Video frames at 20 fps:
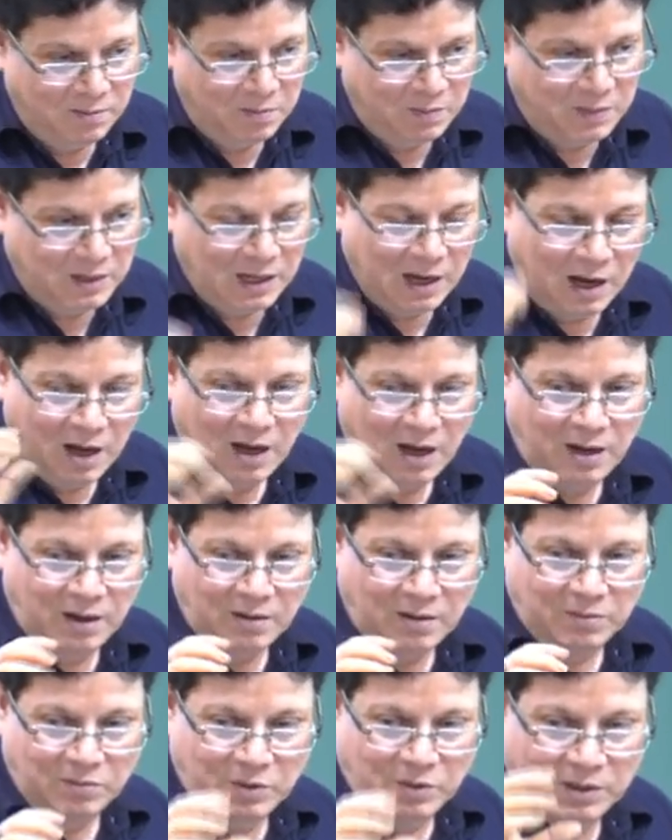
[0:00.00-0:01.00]
the
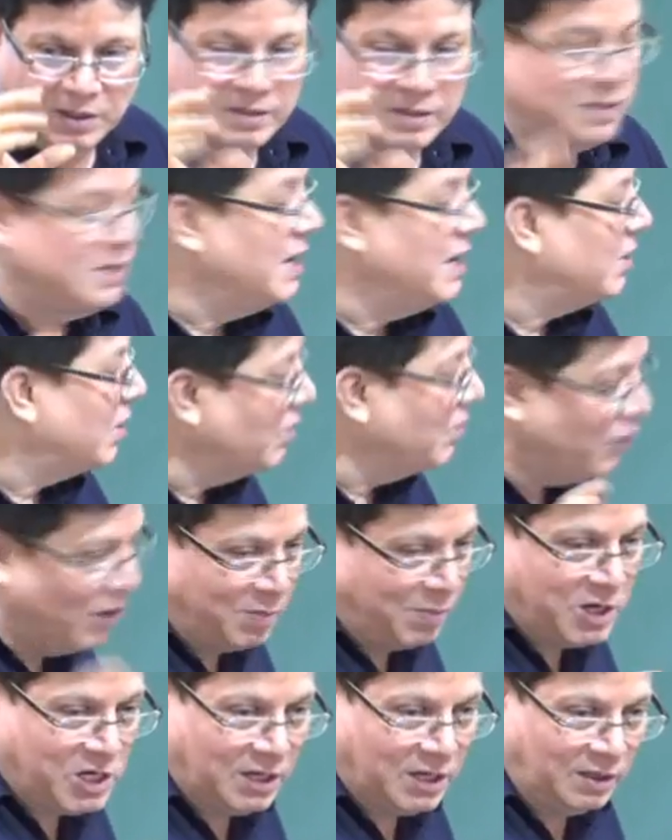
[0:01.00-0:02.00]

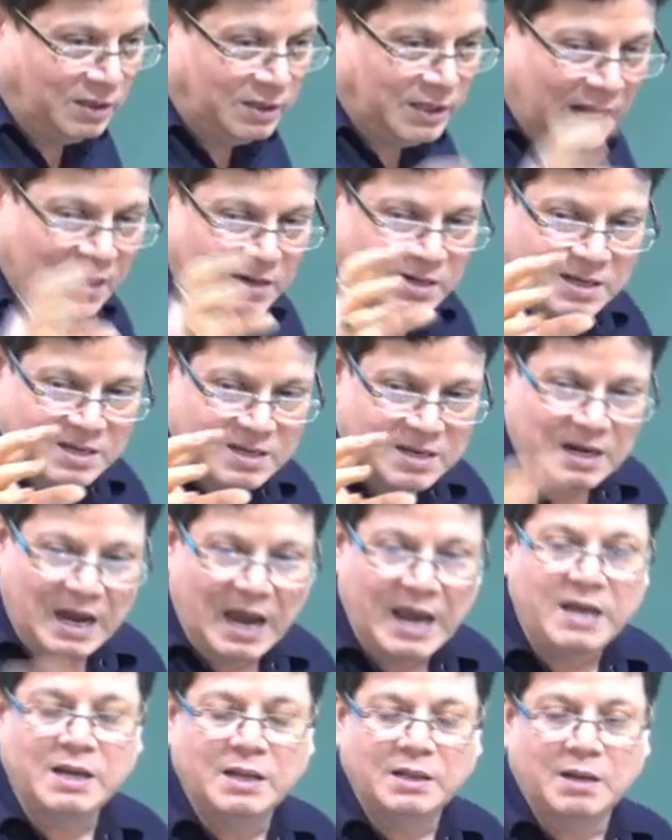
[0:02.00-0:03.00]
conformation that is
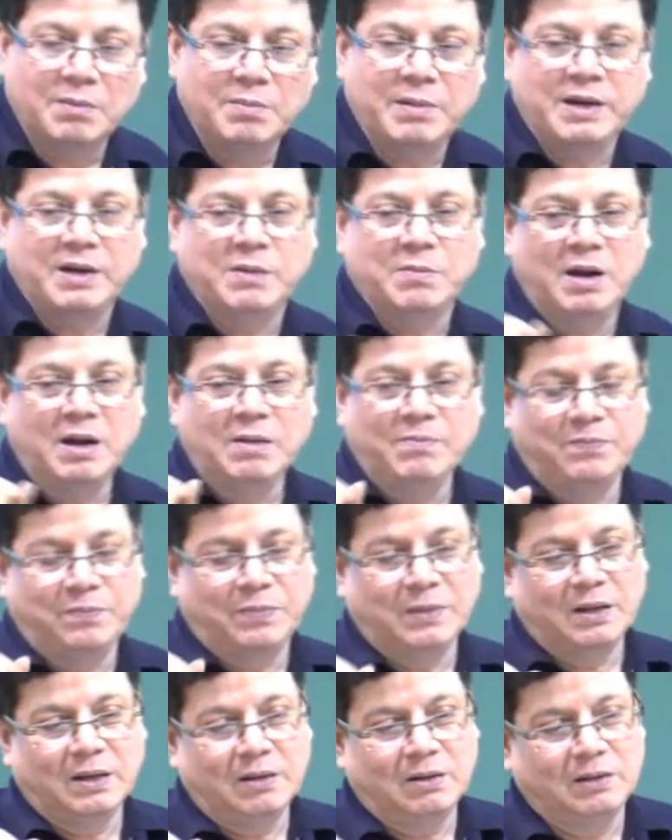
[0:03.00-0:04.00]
lying in the minima,
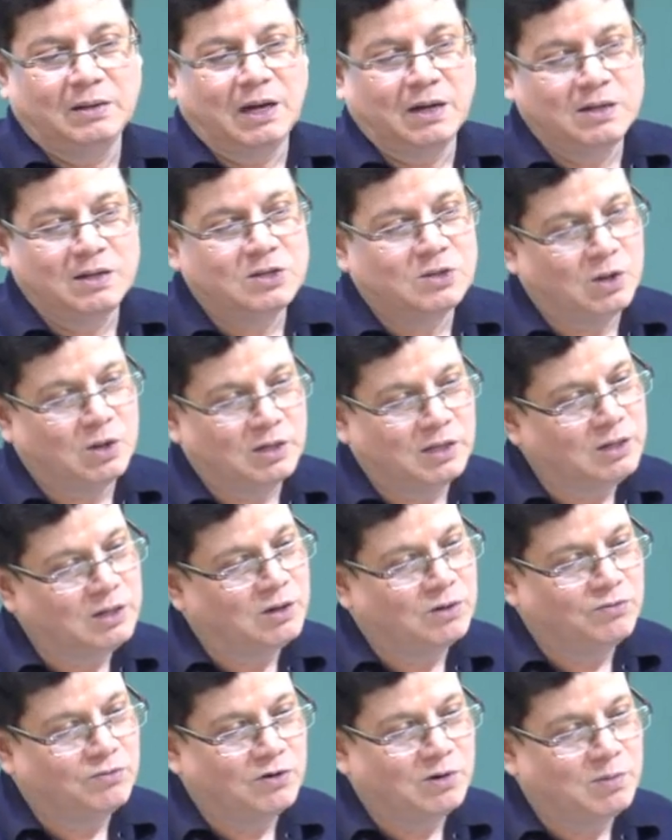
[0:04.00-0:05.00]
that is called the
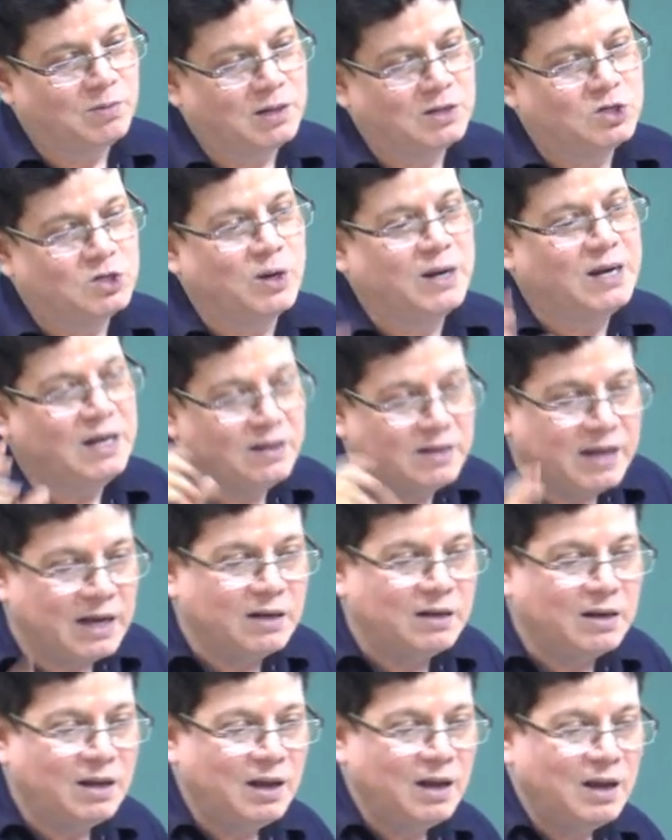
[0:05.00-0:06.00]
conformer. So, in
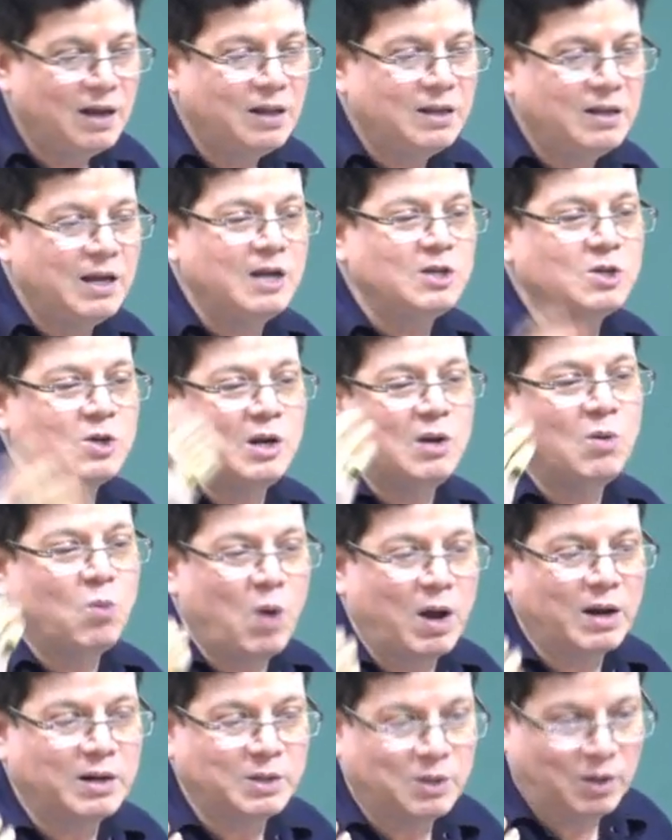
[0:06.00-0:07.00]
ethane there is only
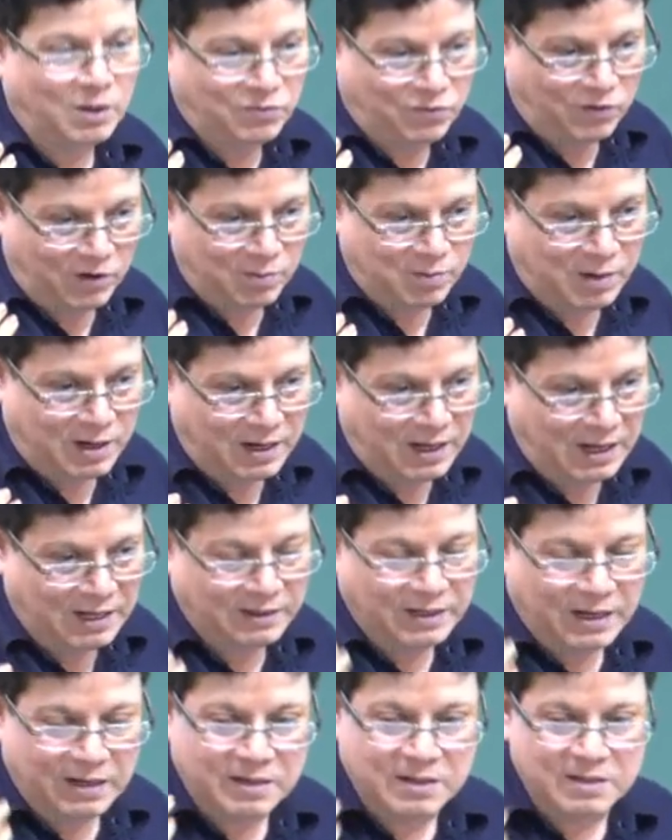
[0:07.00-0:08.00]
one conformer, and
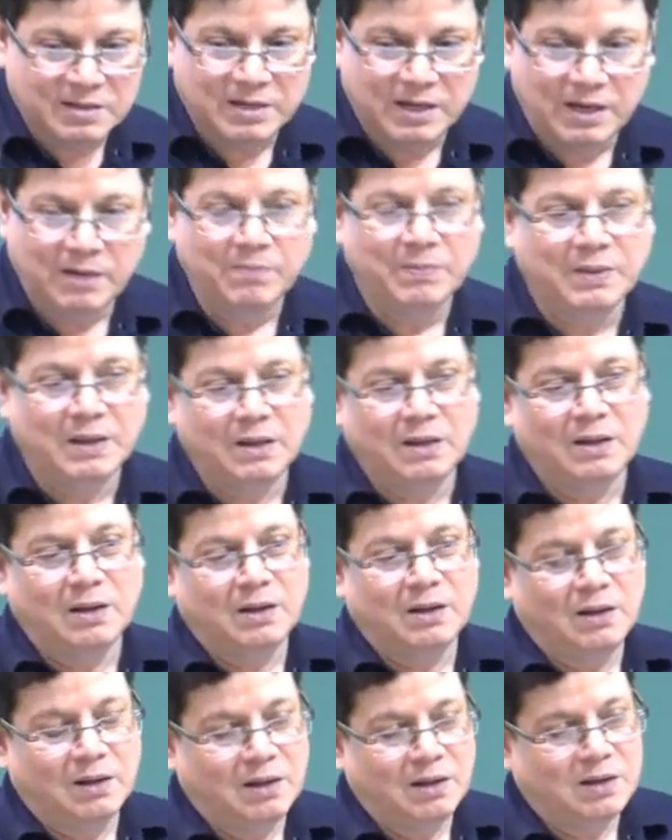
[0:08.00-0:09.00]
that is the
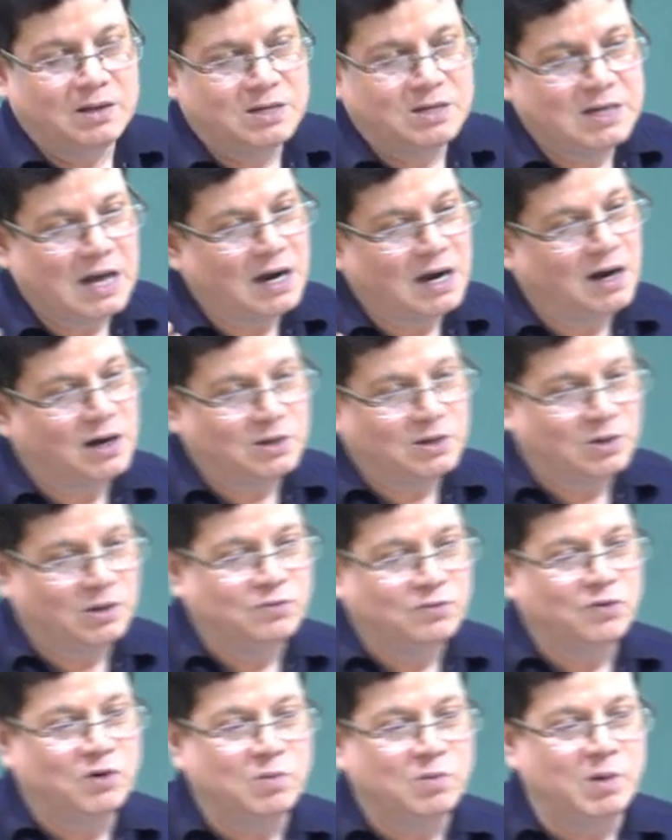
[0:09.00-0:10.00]
staggered
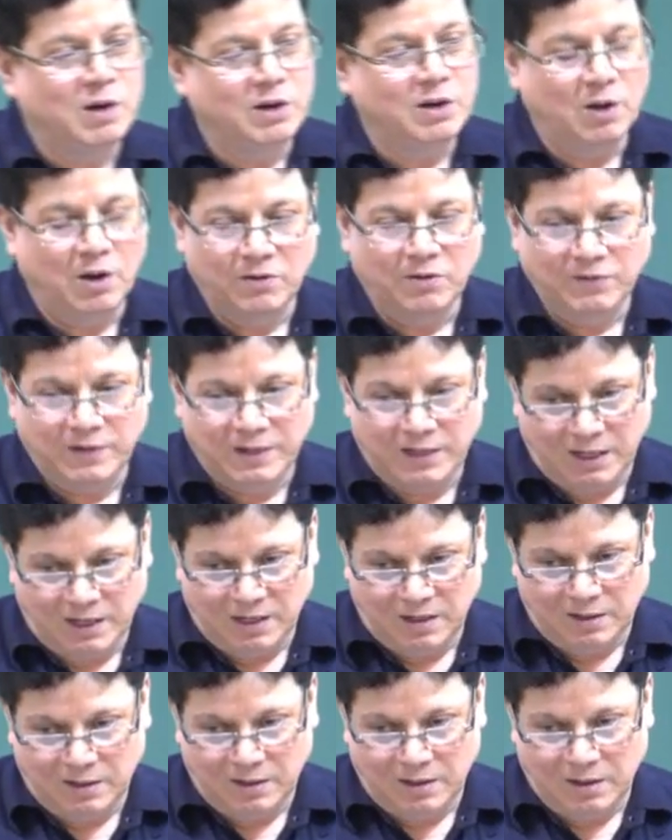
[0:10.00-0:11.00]
conformer of ethane,
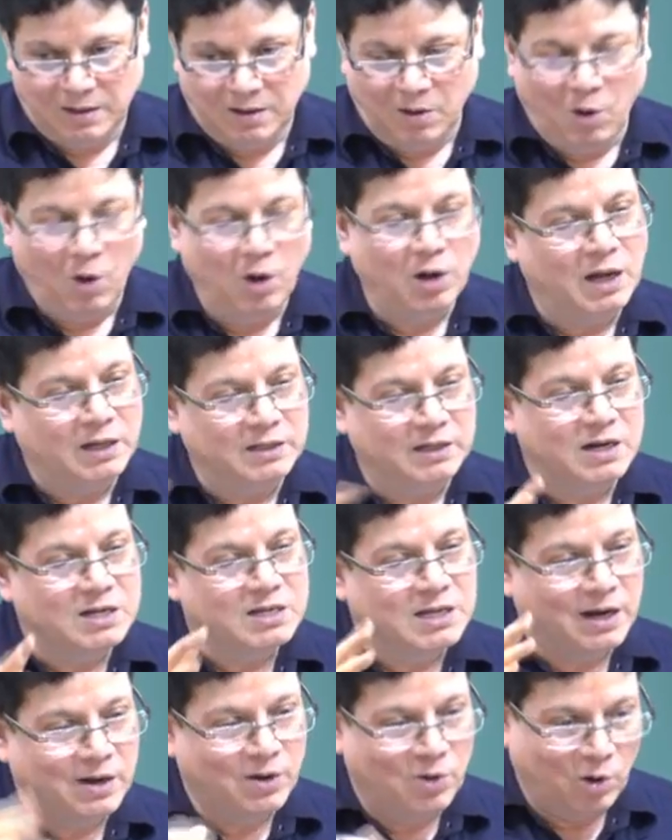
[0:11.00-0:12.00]
all others
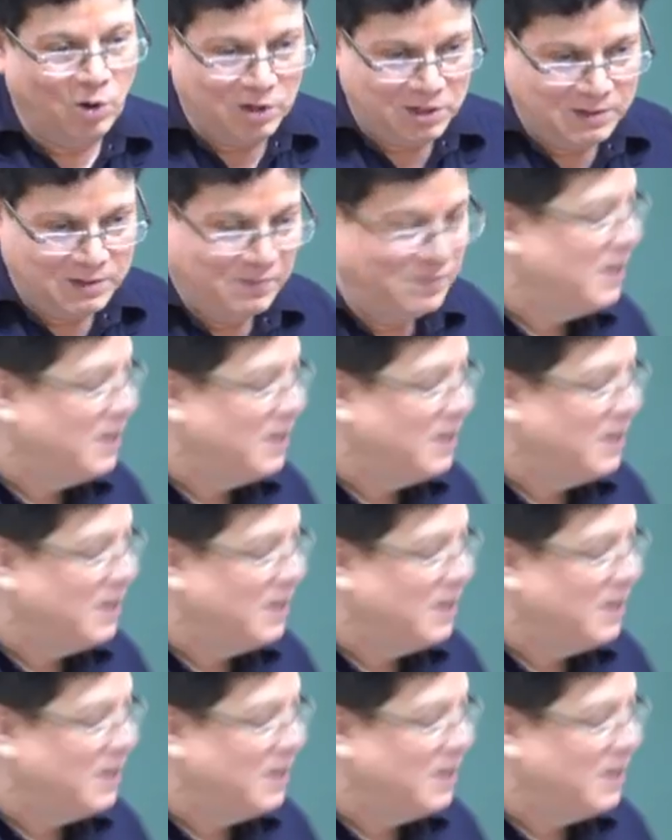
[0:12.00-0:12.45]
are not.